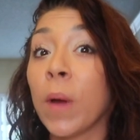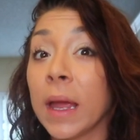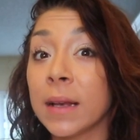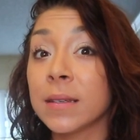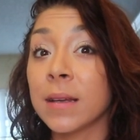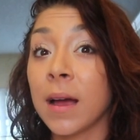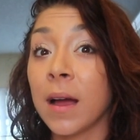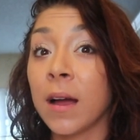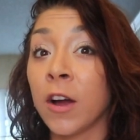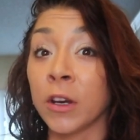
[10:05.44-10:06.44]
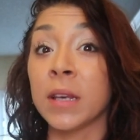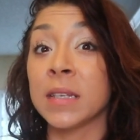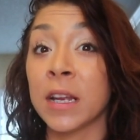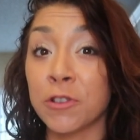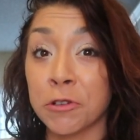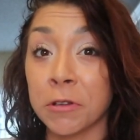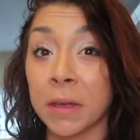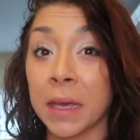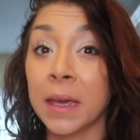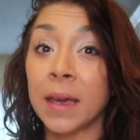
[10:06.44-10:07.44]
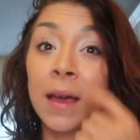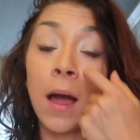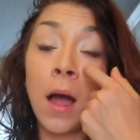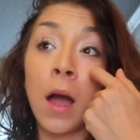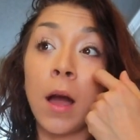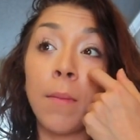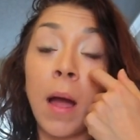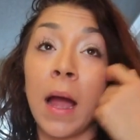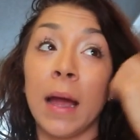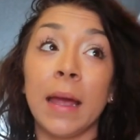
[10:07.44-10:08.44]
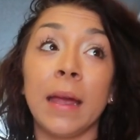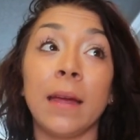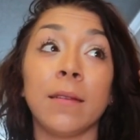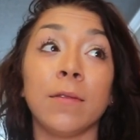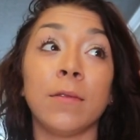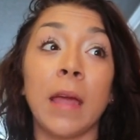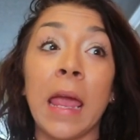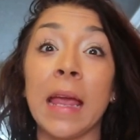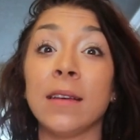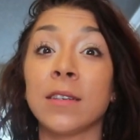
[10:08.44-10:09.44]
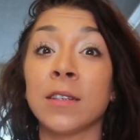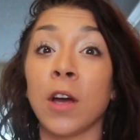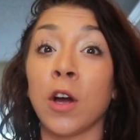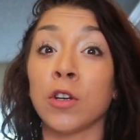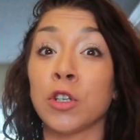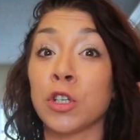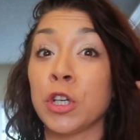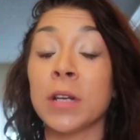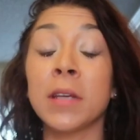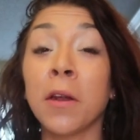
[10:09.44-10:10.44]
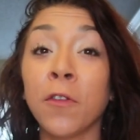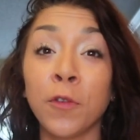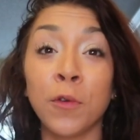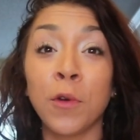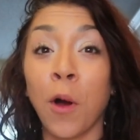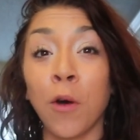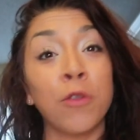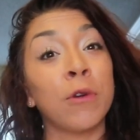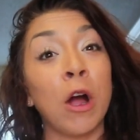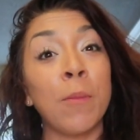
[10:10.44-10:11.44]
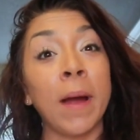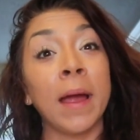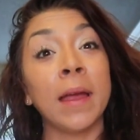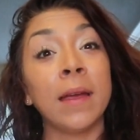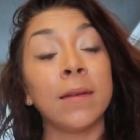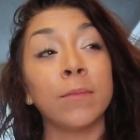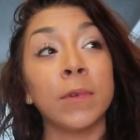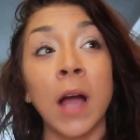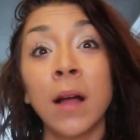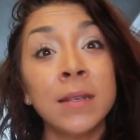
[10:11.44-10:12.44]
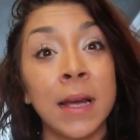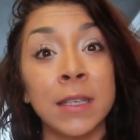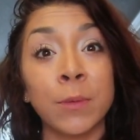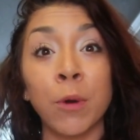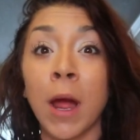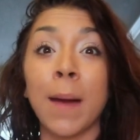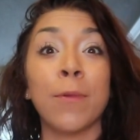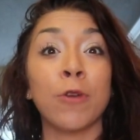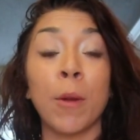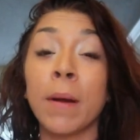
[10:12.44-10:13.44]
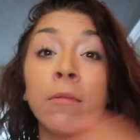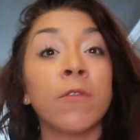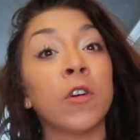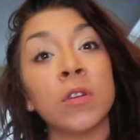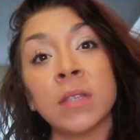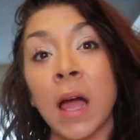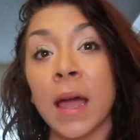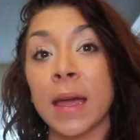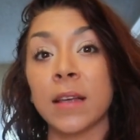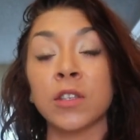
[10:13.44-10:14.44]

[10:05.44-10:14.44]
weight unintentionally. Um, I ate a shit ton of food all throughout my contest prep, throughout my reverse diet.